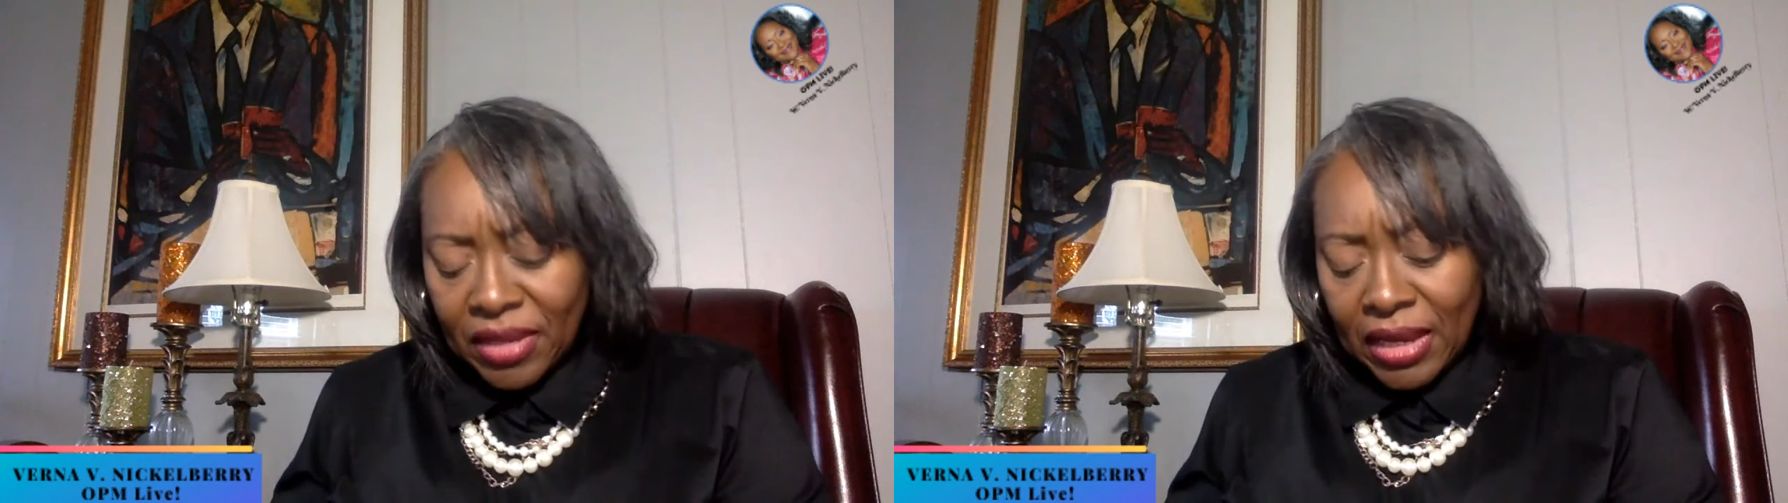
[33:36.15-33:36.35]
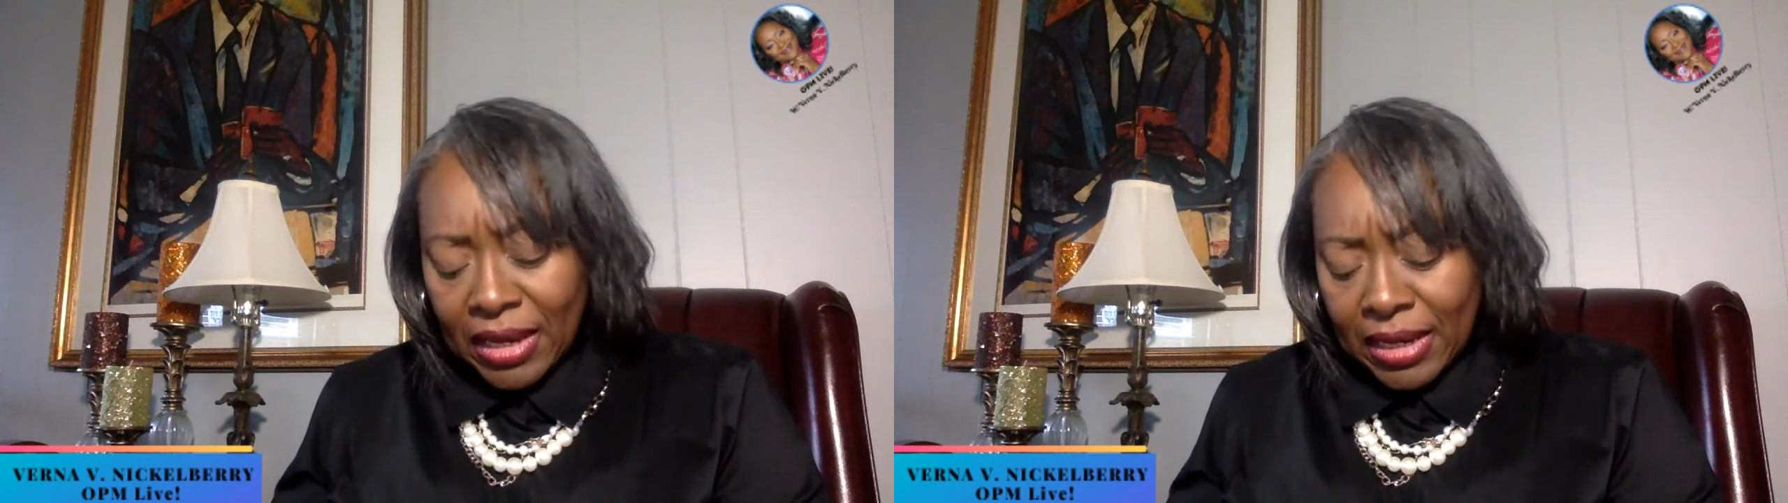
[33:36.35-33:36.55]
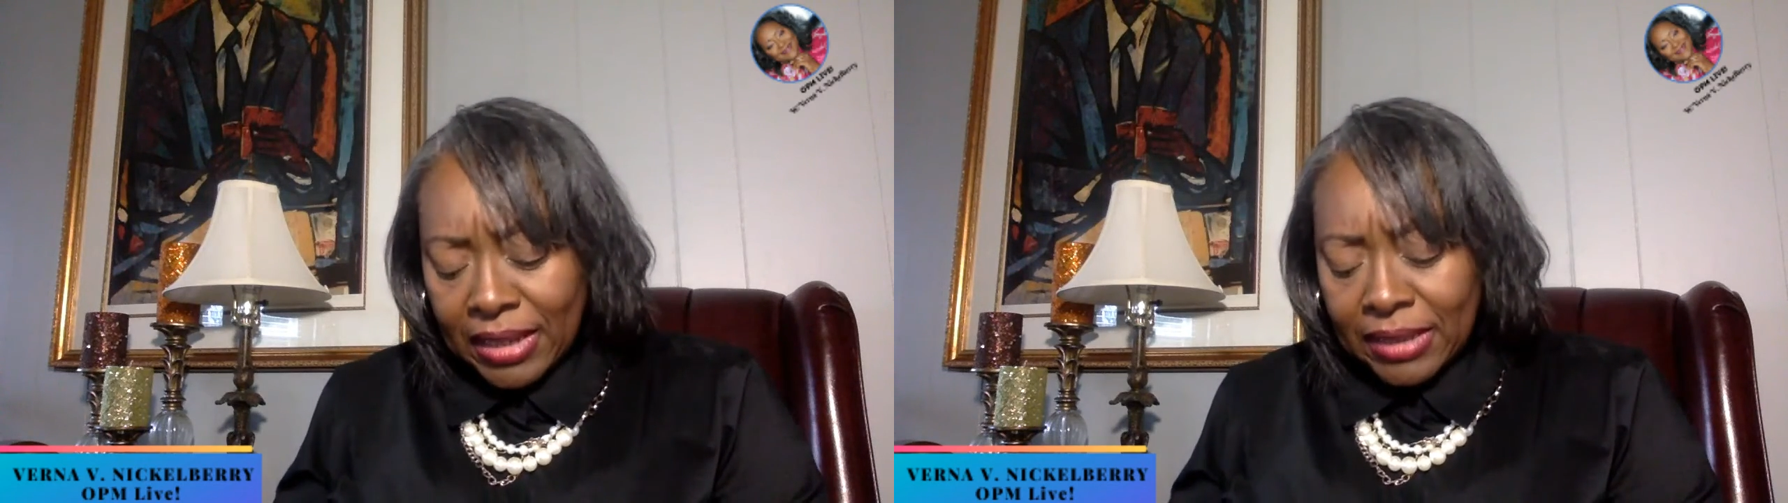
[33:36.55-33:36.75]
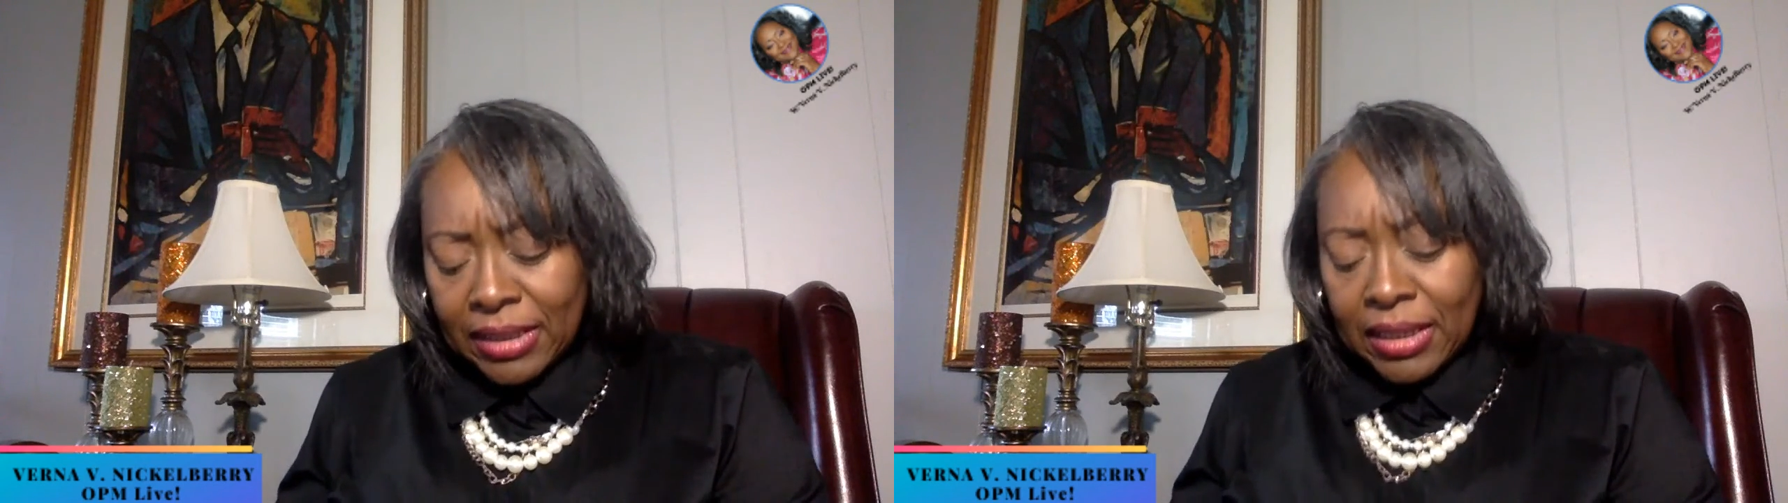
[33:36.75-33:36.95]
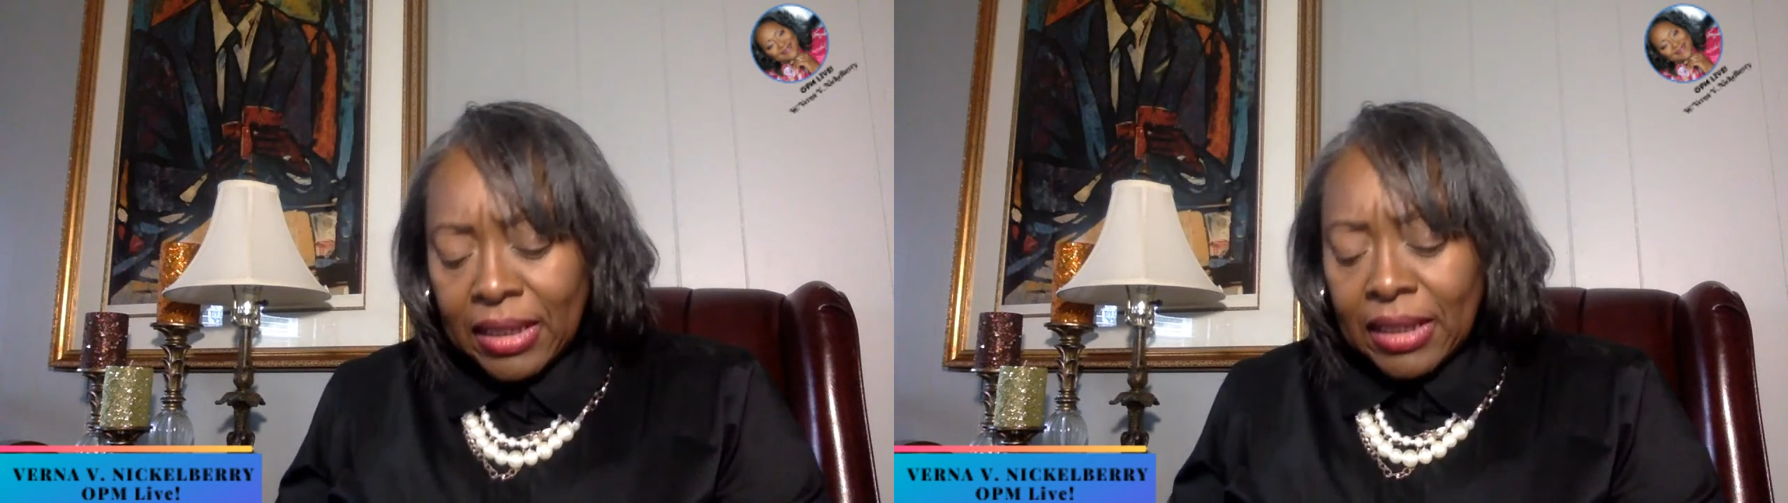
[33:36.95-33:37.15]
And
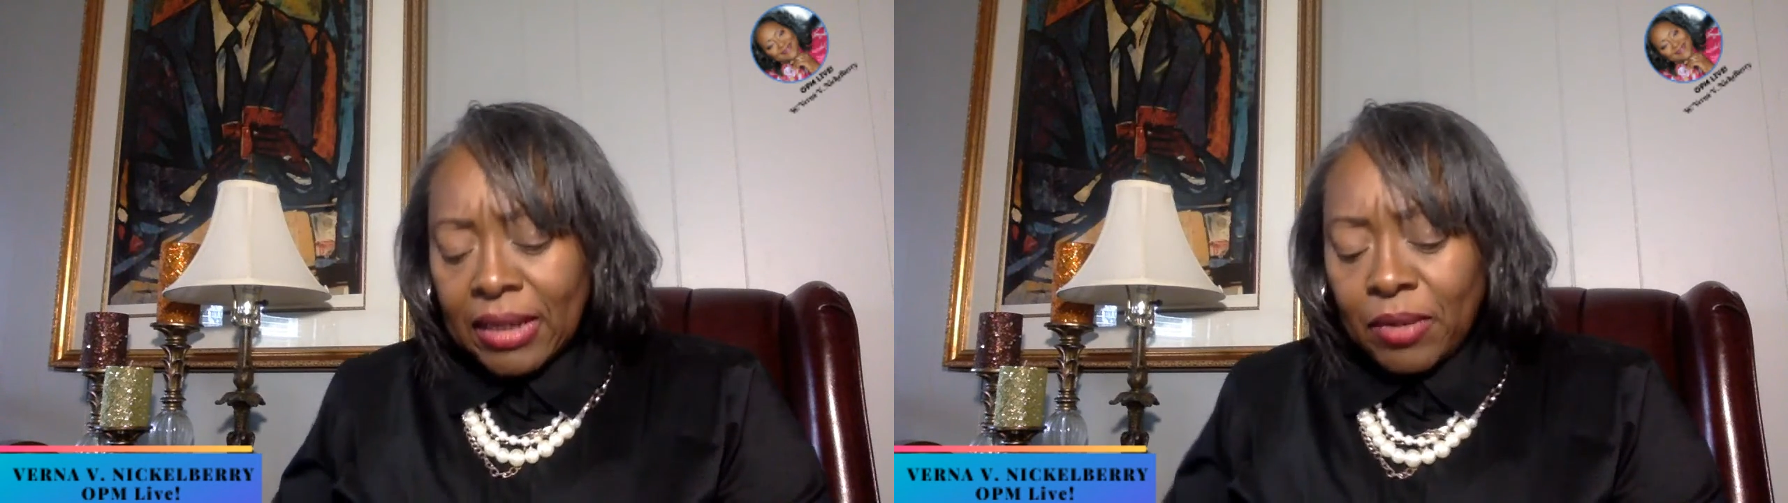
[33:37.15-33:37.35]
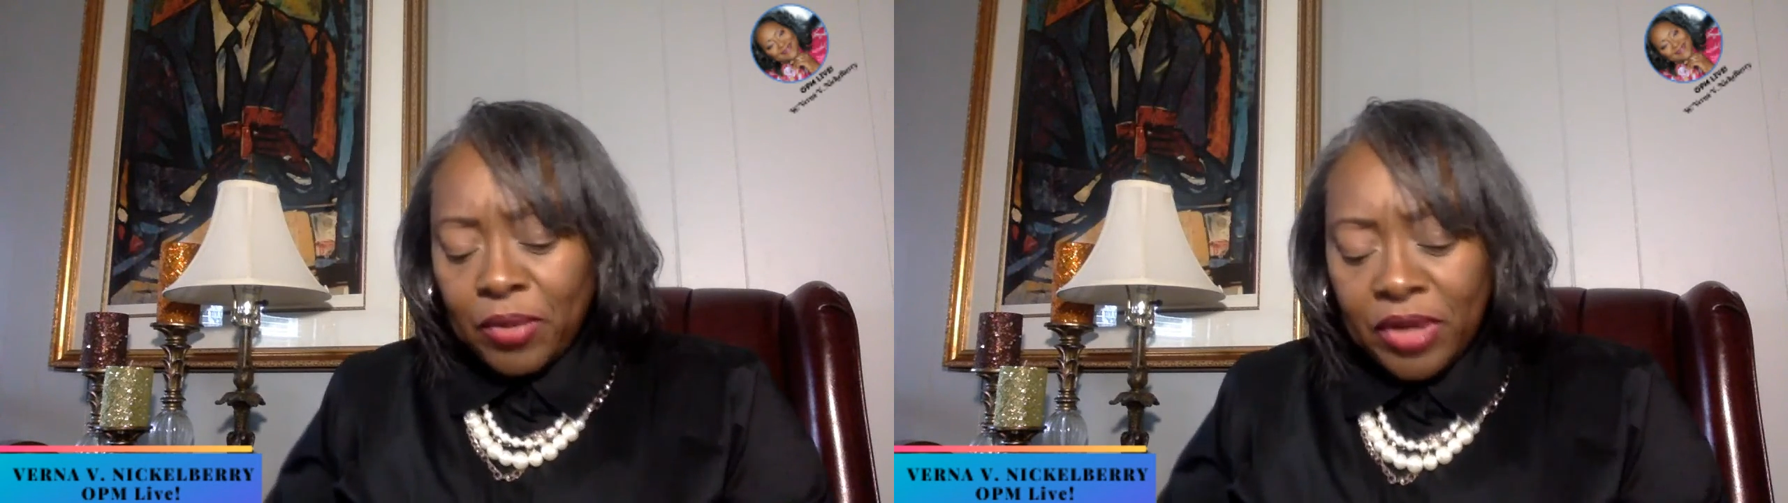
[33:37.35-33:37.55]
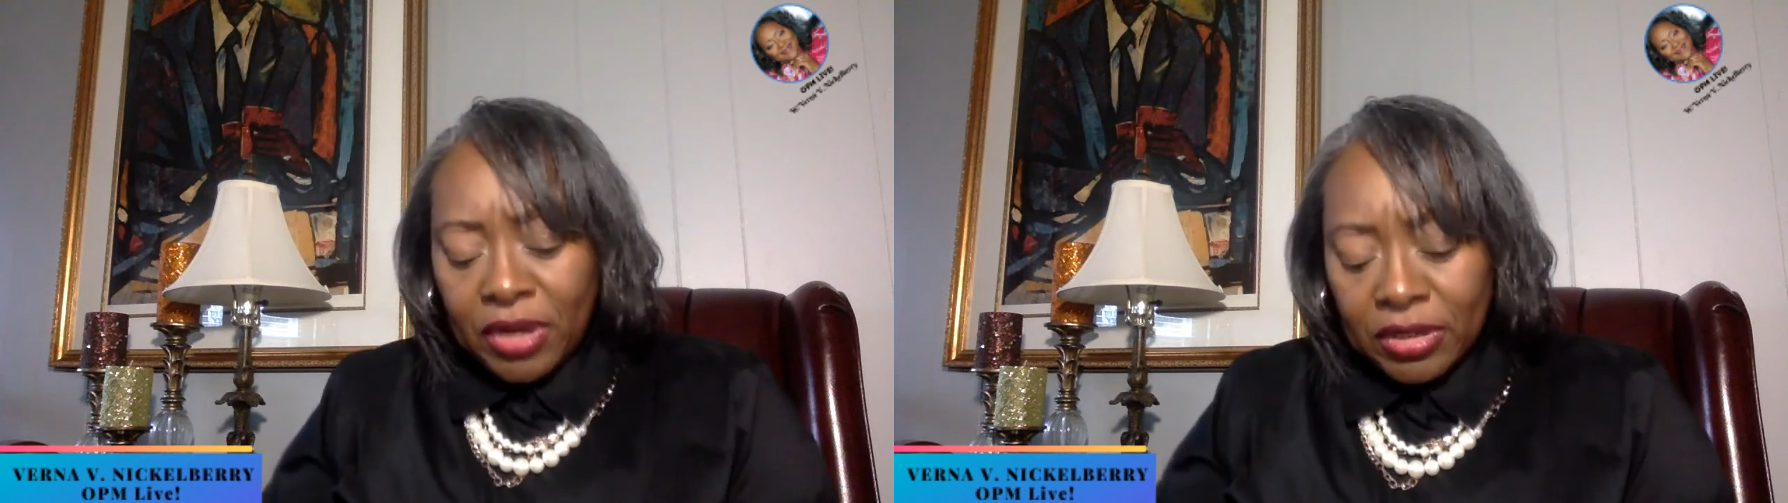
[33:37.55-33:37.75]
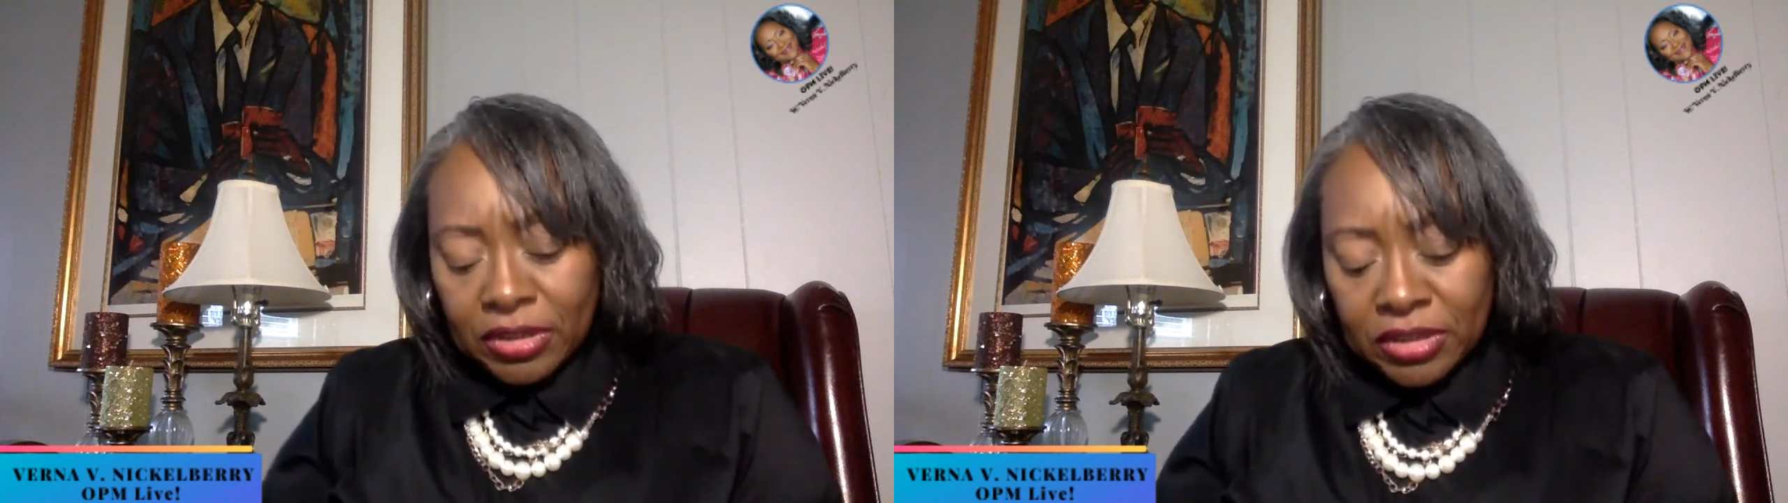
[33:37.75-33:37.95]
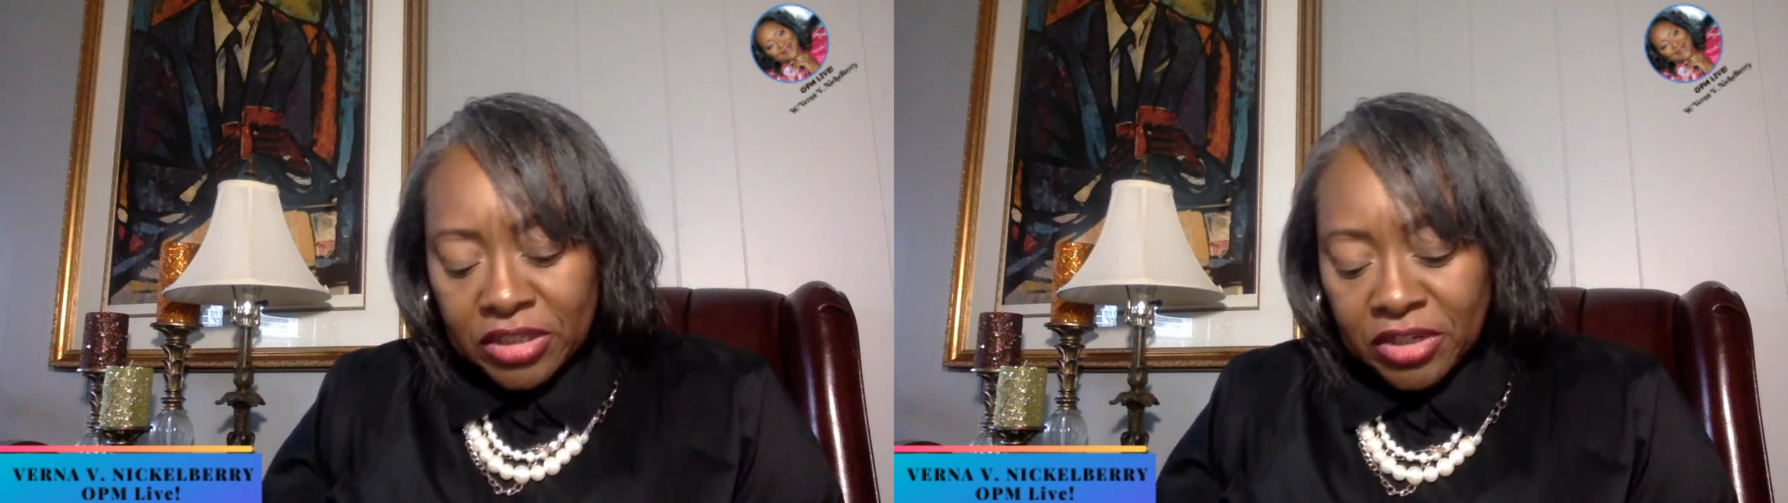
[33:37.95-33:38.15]
we are
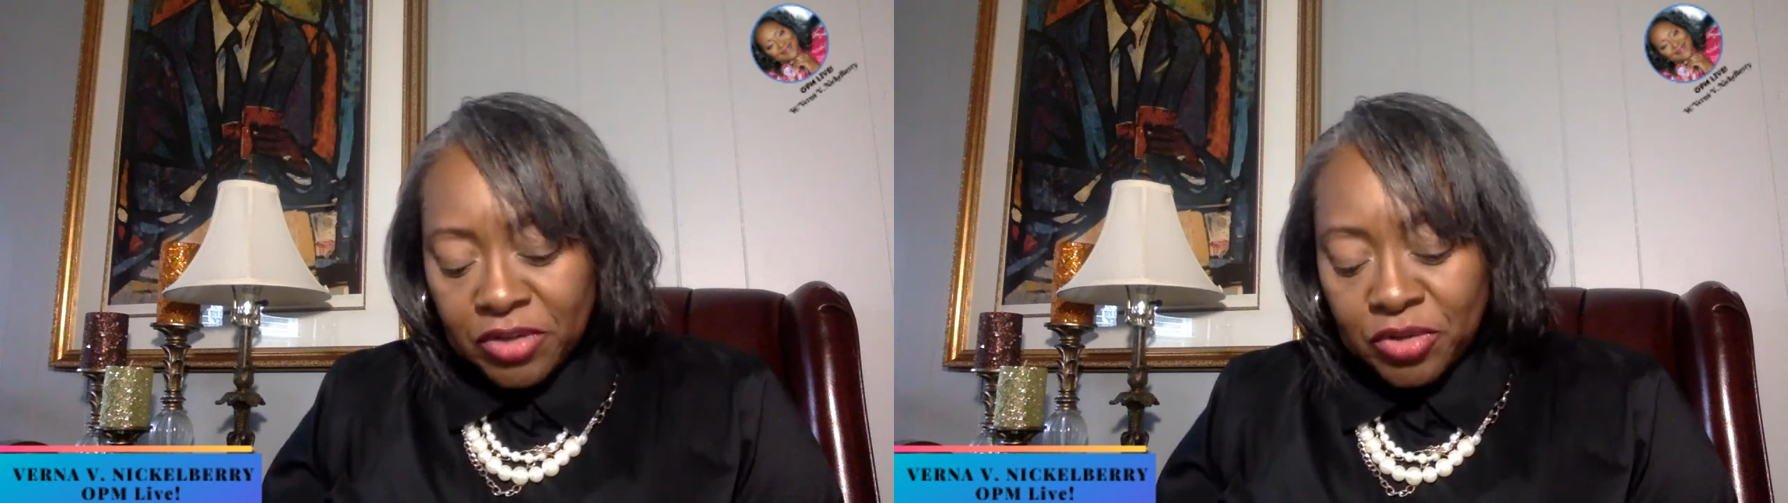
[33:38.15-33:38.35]
continue